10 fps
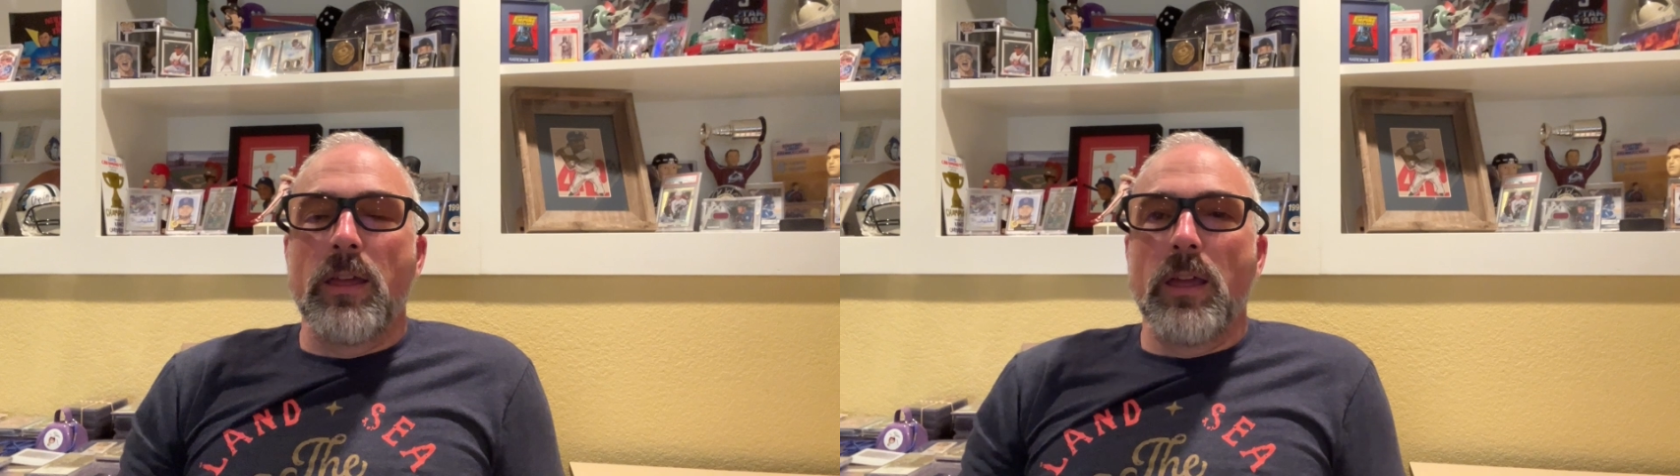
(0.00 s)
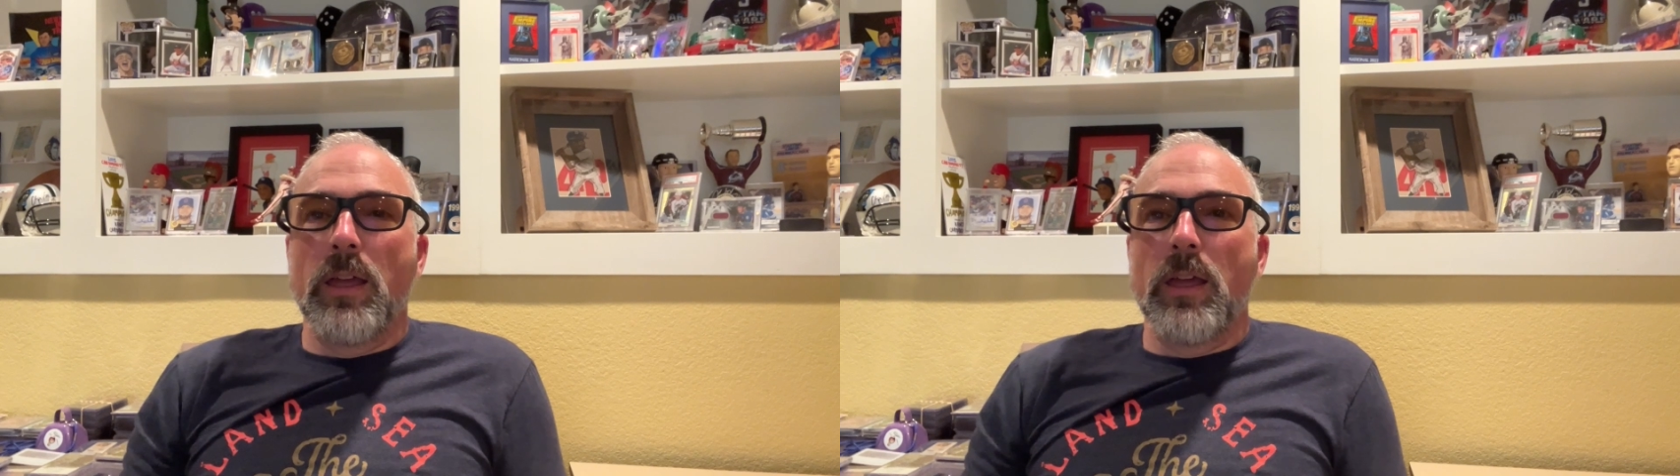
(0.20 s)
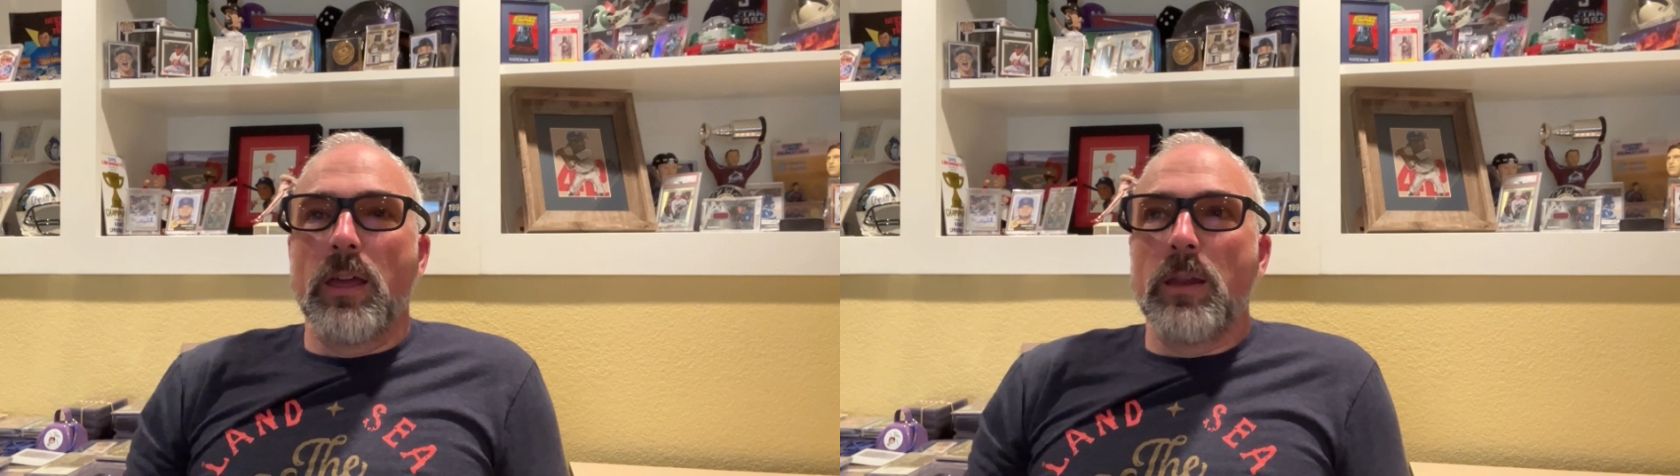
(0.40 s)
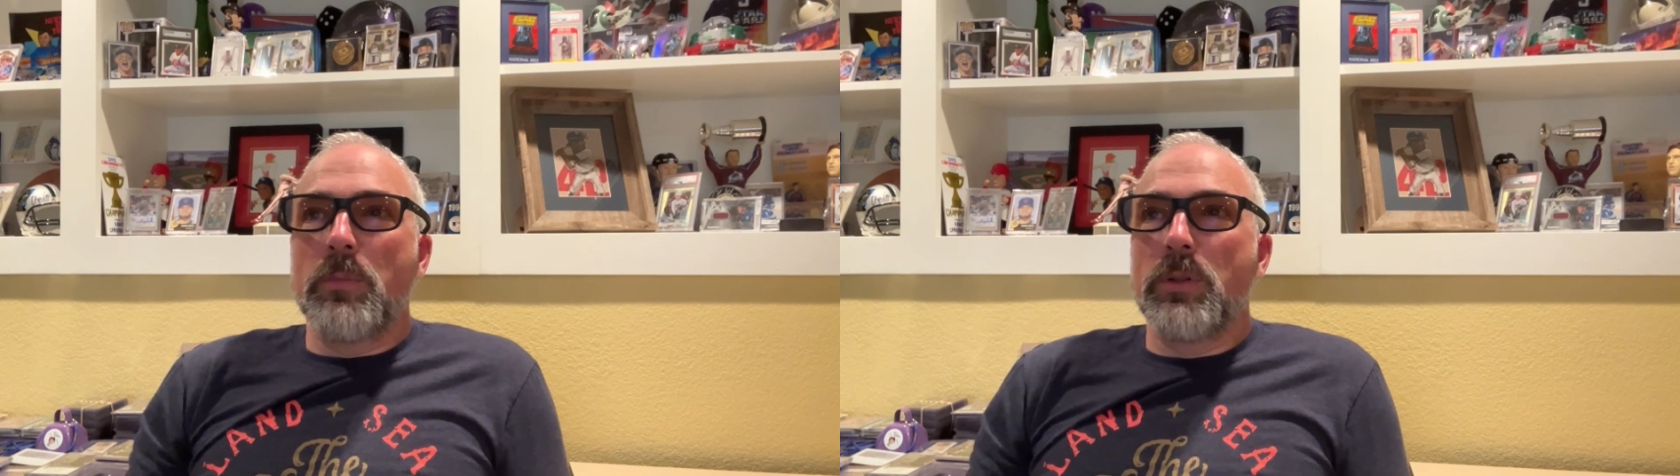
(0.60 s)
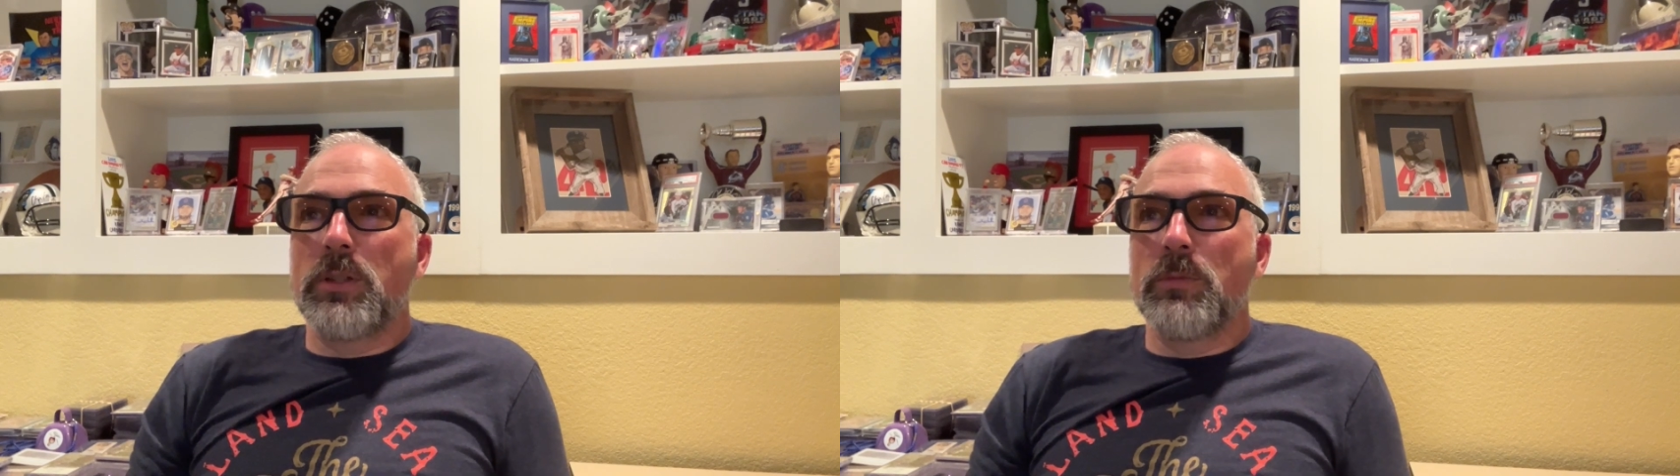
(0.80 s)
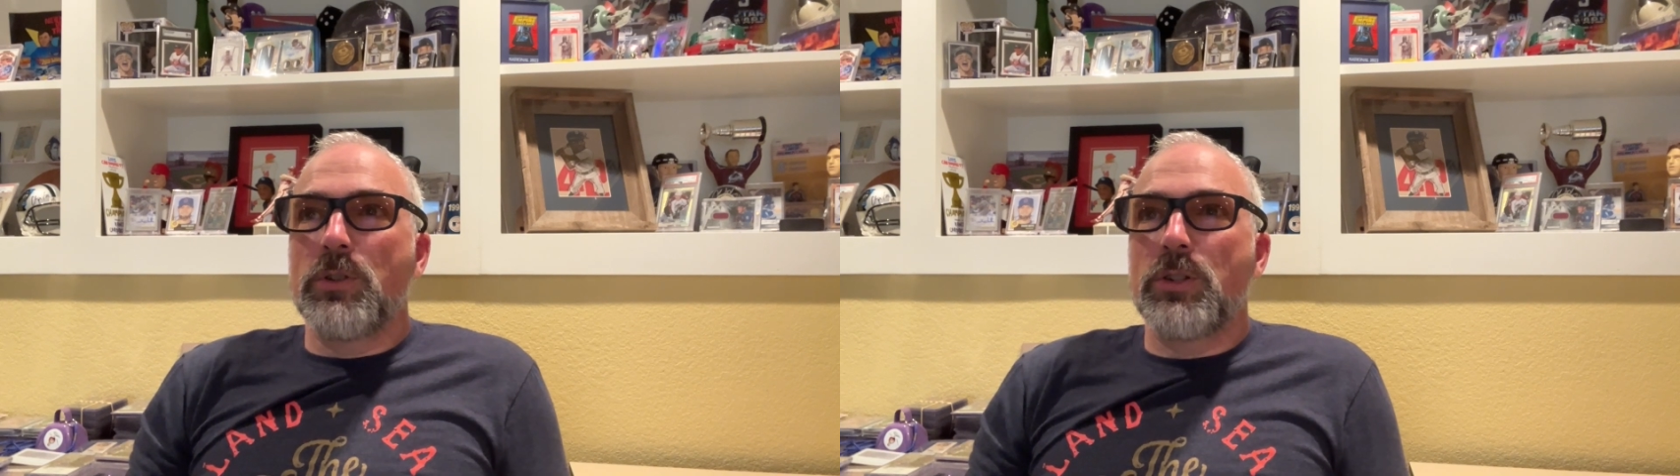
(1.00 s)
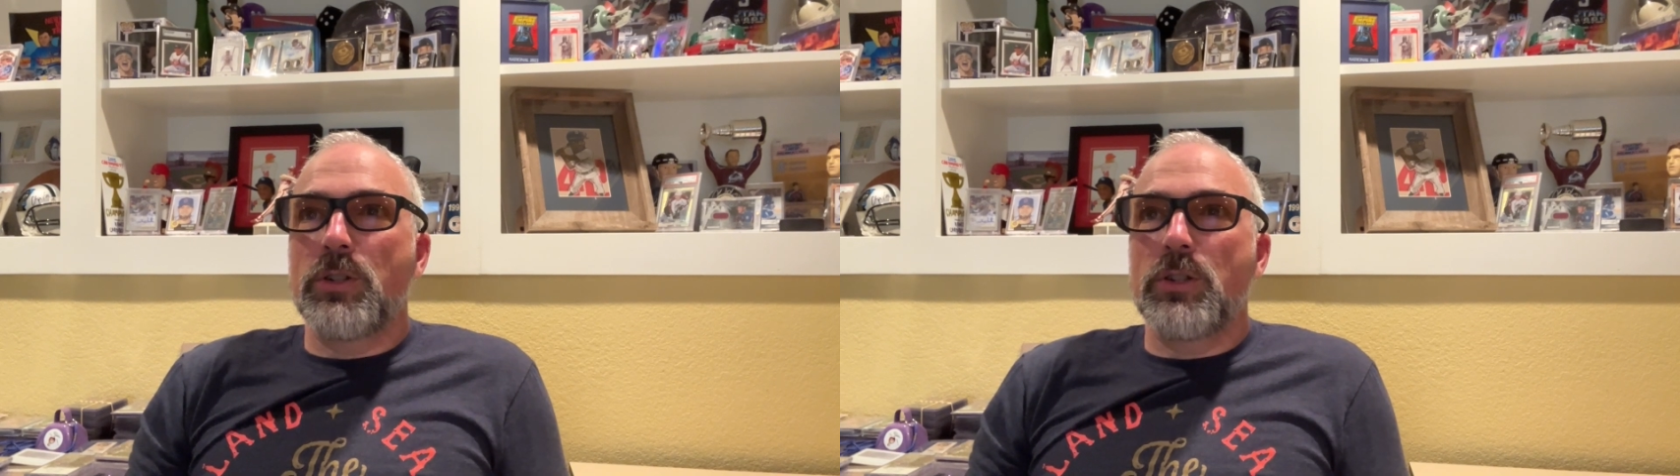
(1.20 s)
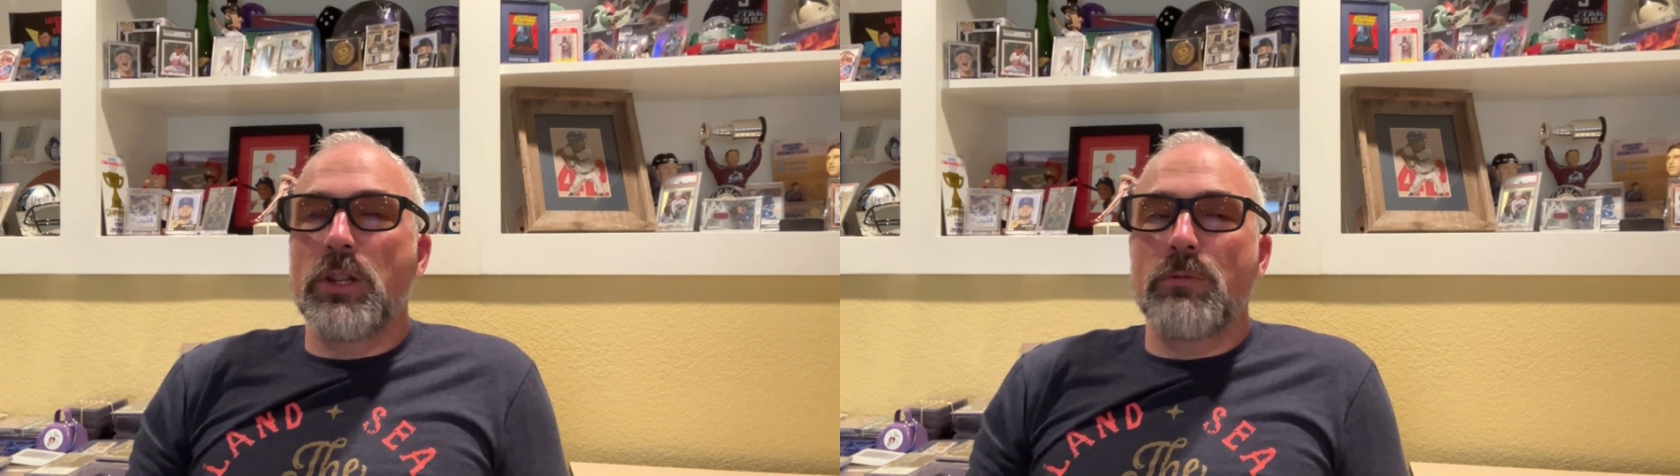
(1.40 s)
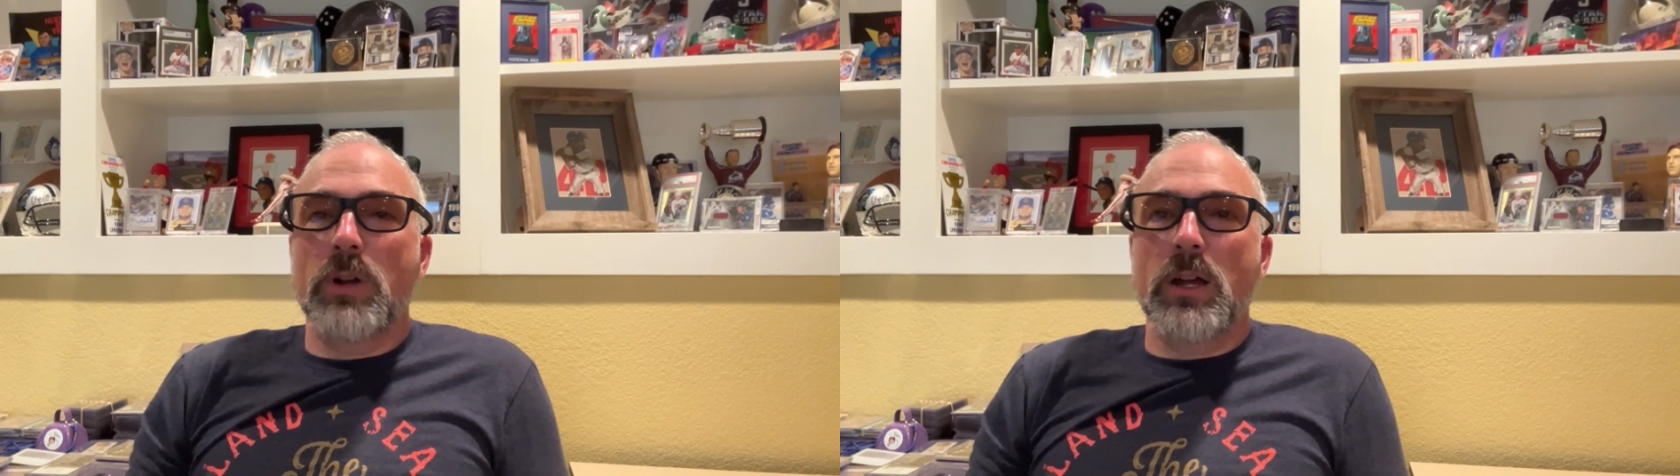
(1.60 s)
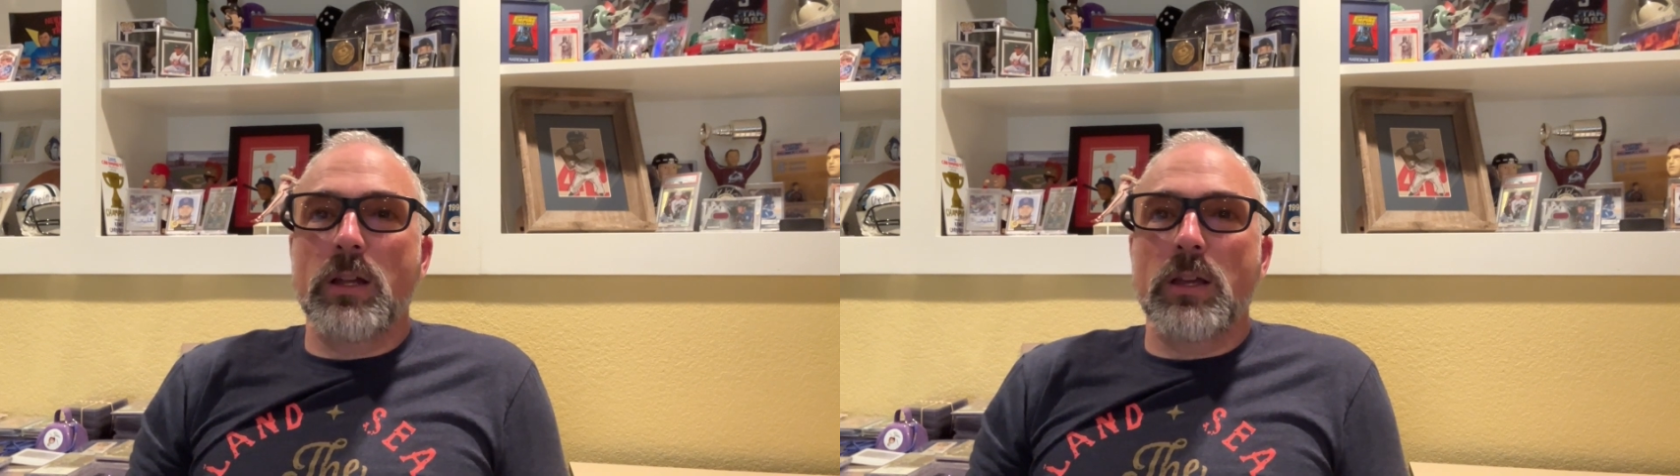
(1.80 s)
and put some
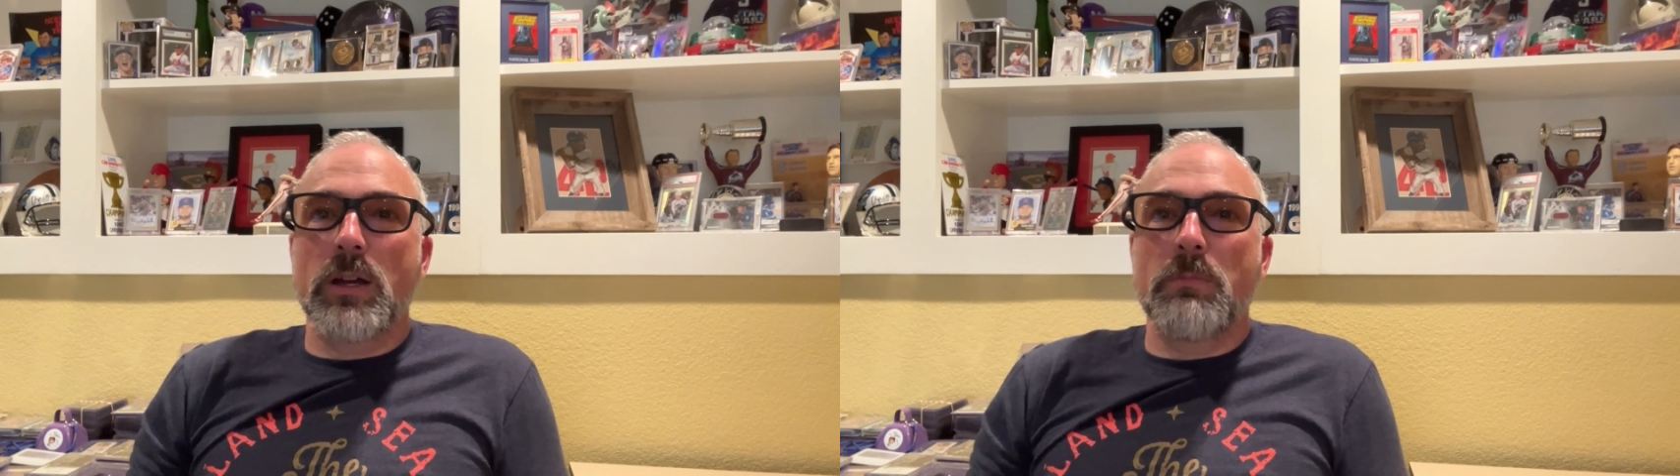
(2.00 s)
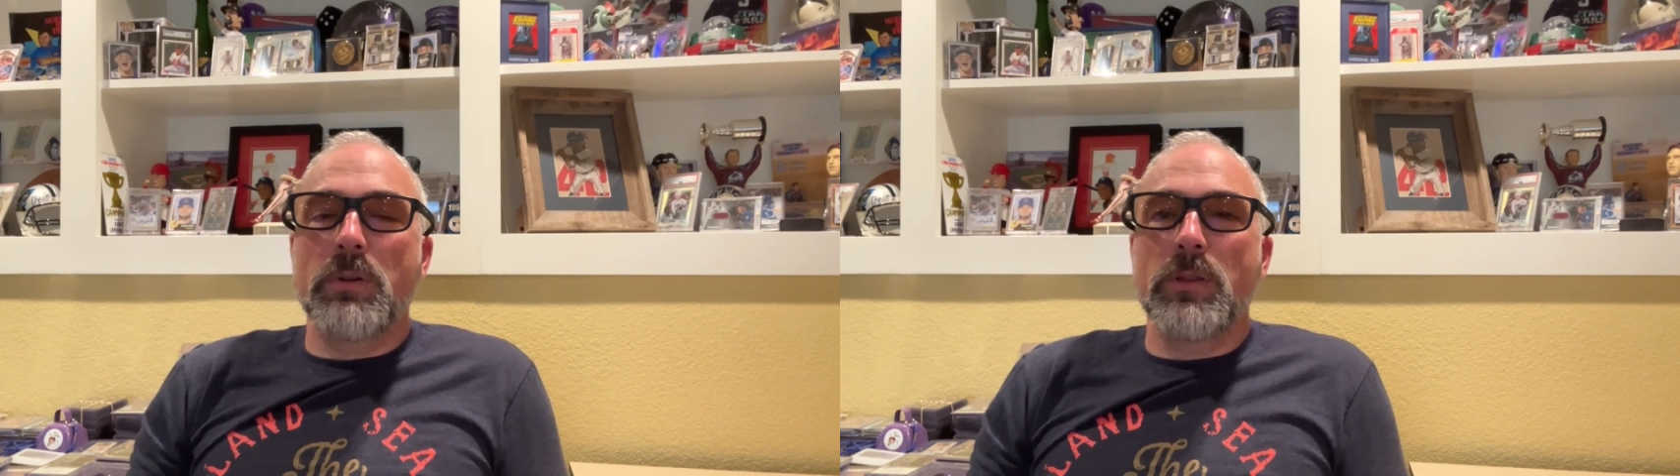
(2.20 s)
sheetrock up,